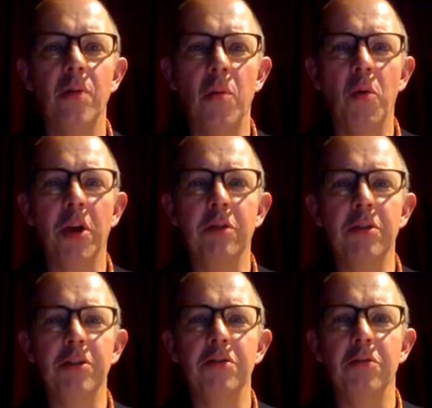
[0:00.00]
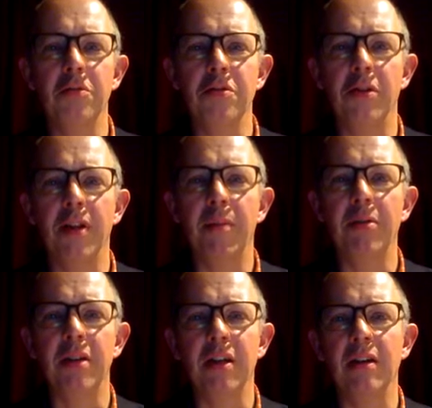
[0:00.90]
working with the students on that
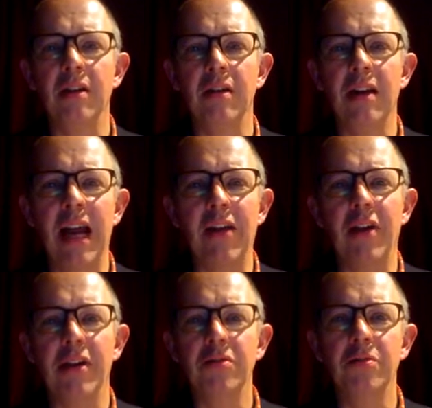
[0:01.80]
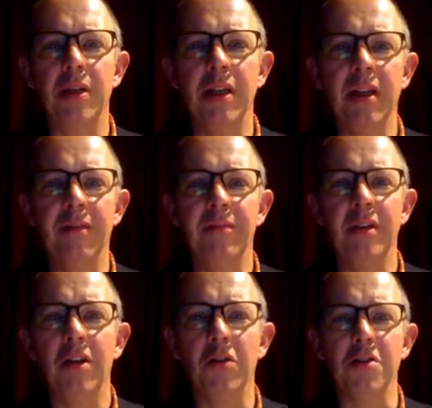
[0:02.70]
particular area, to be
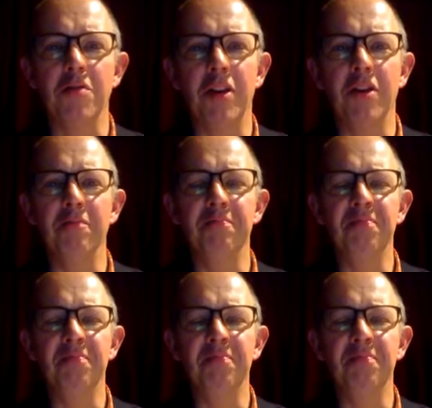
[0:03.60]
honest with you.